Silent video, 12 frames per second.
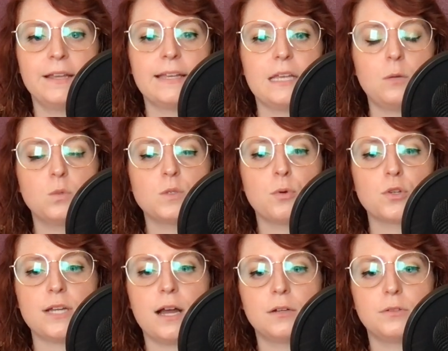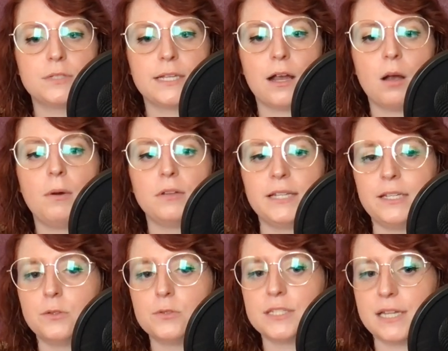It was Portago's
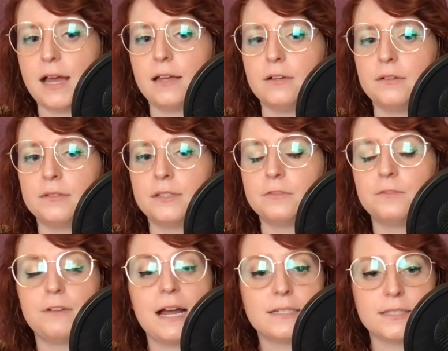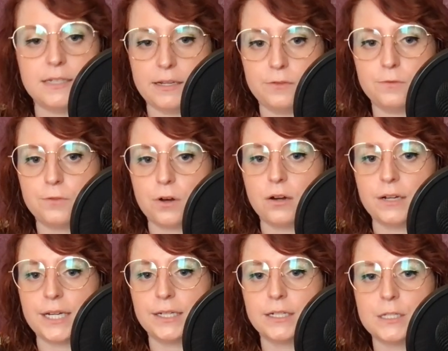Garibaldino style that fascinated
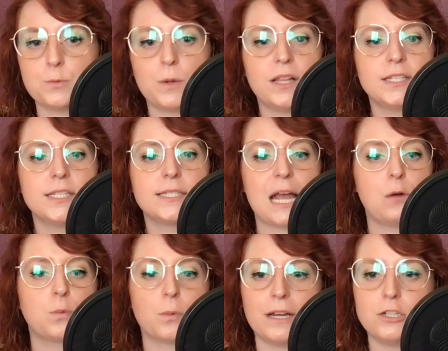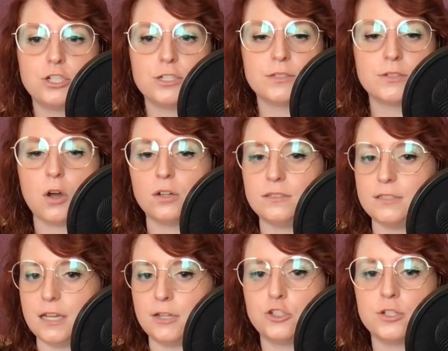Ferrari, as well as his outrageous,
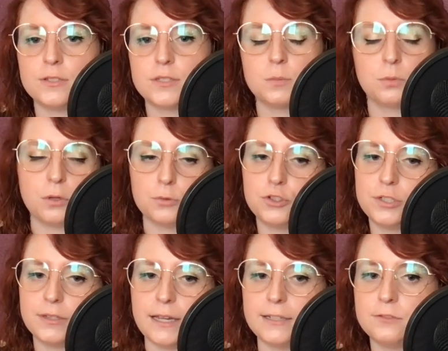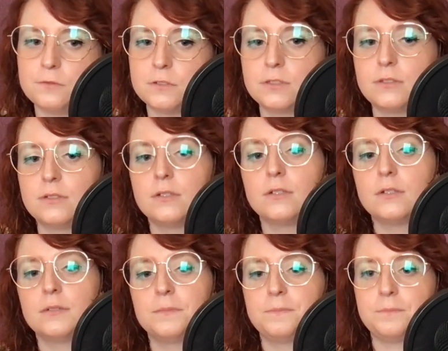audacious approach to life.
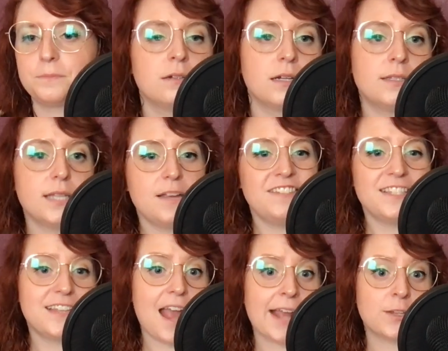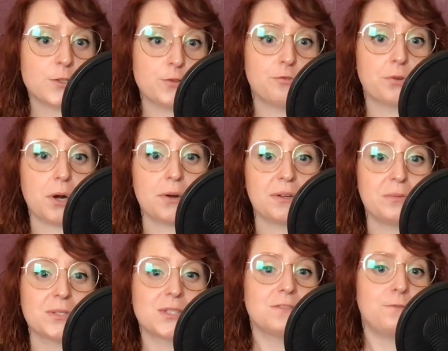It's safe to say Enzo Ferrari
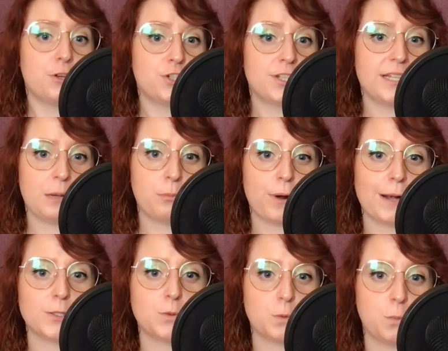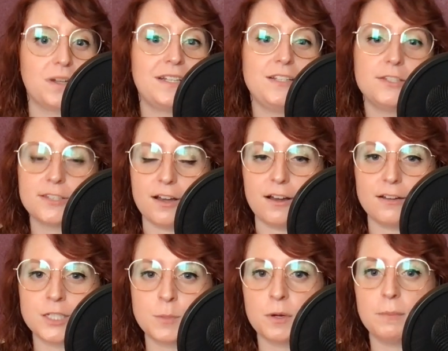was sufficiently impressed with what he saw
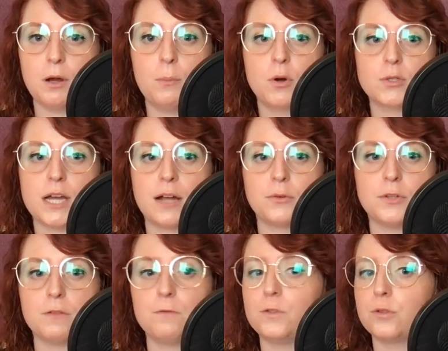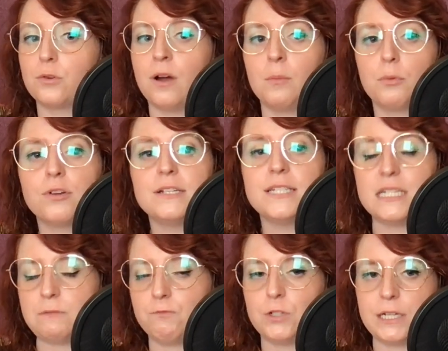to promote Portago to the full Grand Prix
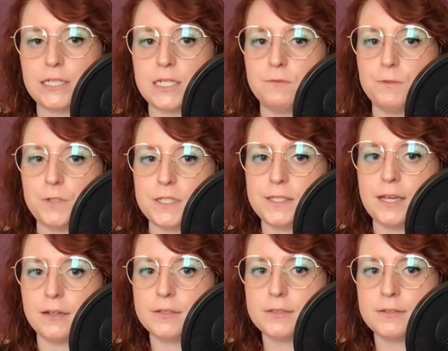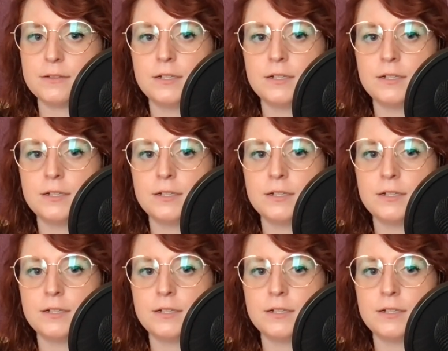team for 1956.